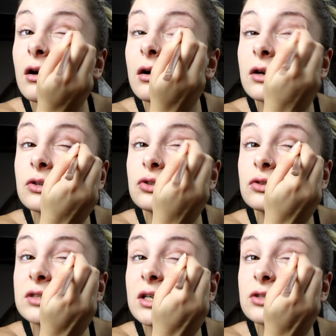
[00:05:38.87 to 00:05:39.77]
I can
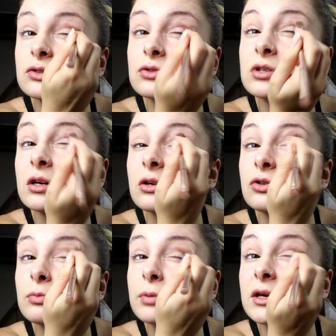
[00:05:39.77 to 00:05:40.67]
do tattoos, I can
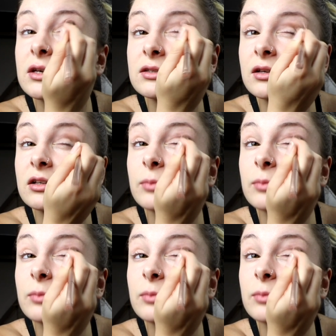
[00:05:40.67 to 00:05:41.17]
do piercings,